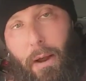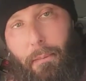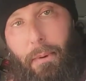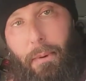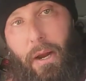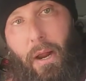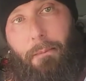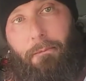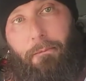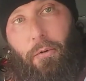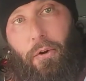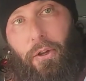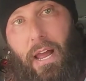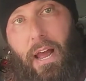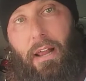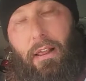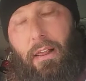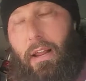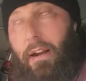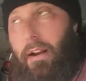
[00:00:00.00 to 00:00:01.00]
coming up
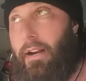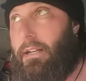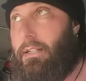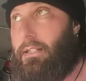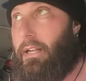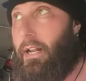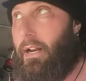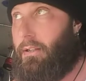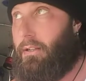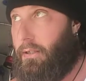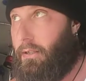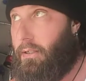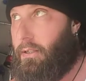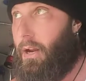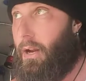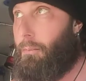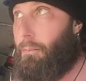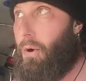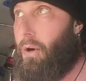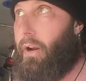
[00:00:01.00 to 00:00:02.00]
for that. Like I said, as
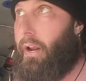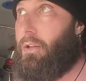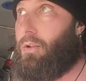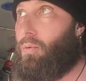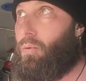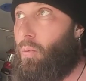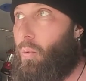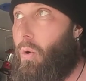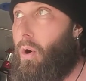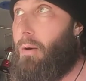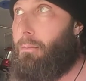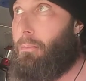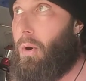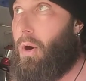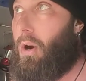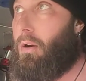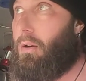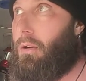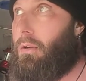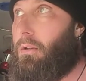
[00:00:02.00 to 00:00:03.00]
the summer gets
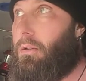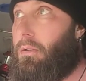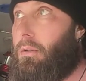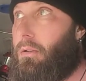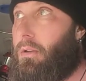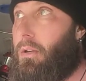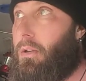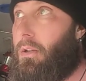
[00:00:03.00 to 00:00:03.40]
warmer,